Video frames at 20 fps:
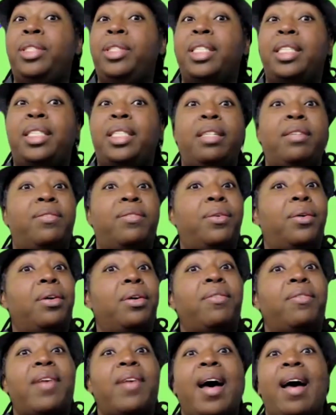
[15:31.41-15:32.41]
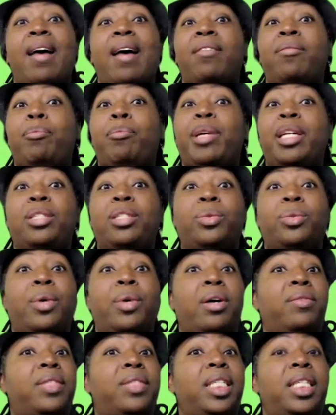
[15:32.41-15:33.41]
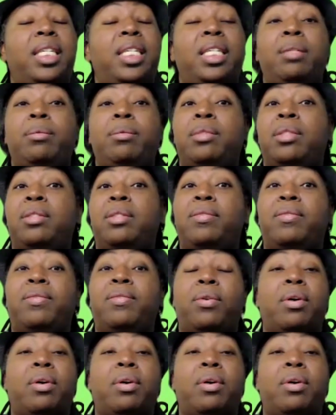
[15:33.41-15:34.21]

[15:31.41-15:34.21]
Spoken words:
You could see four or five Big 12 teams,